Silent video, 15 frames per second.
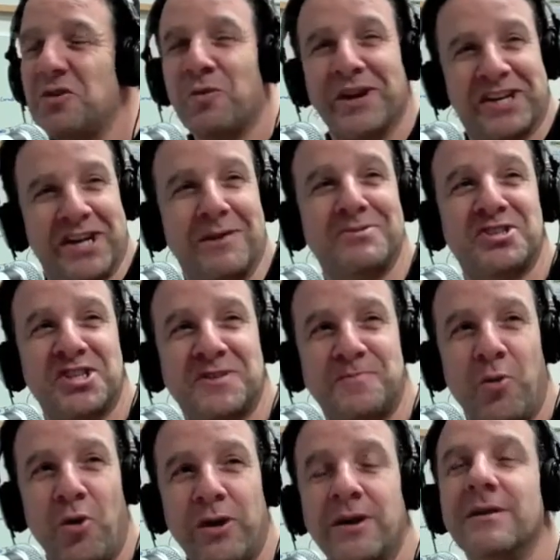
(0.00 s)
When it comes to
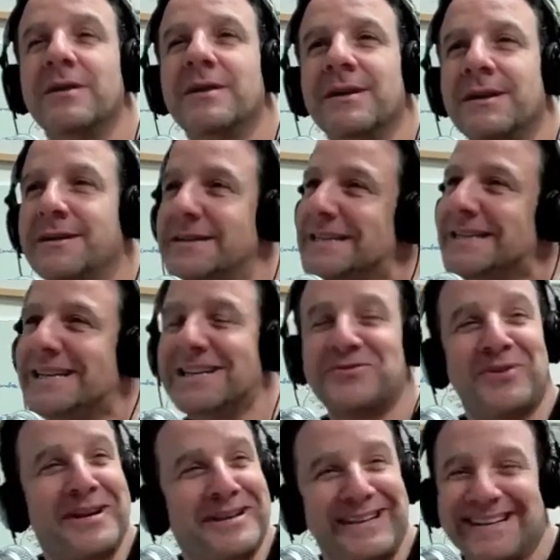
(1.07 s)
sport,
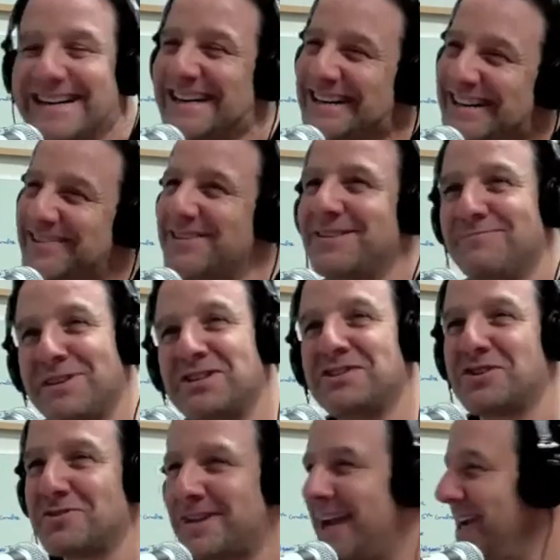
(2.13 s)
here's where I, I, uh, the
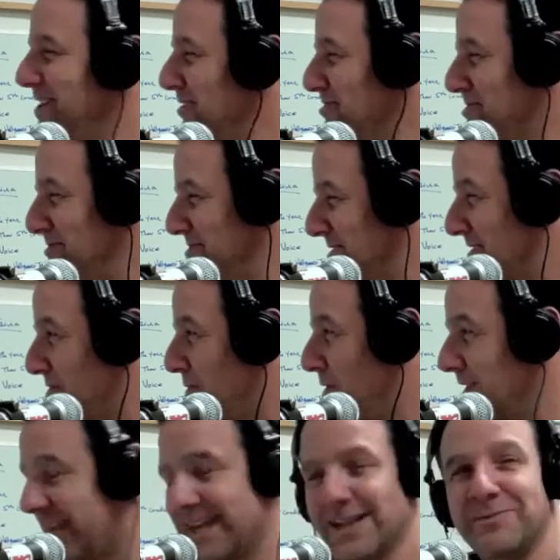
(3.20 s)
Missus K coach, somebody's going to
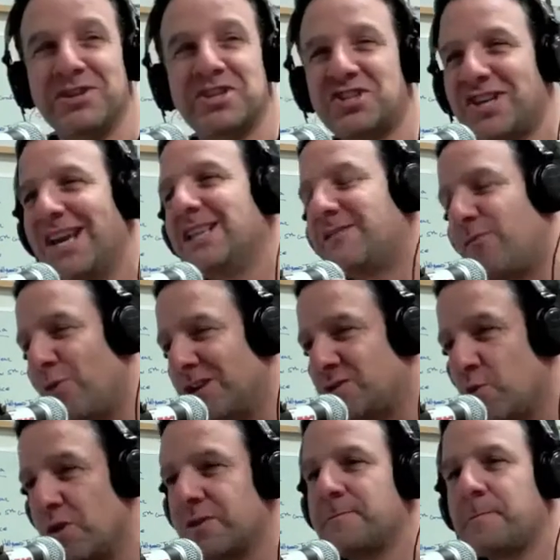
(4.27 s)
call again. Let me just say this for what
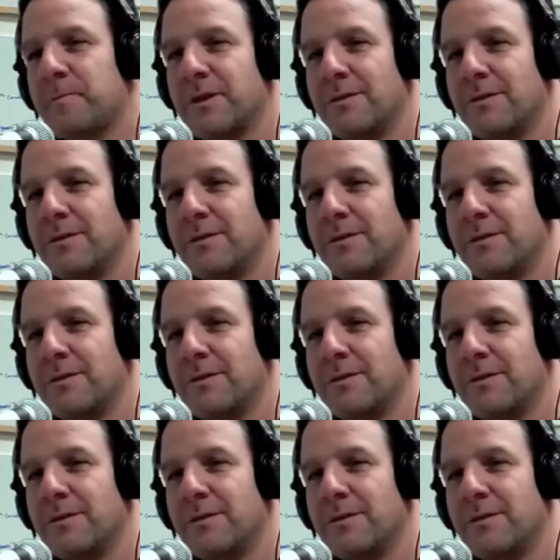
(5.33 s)
it's worth.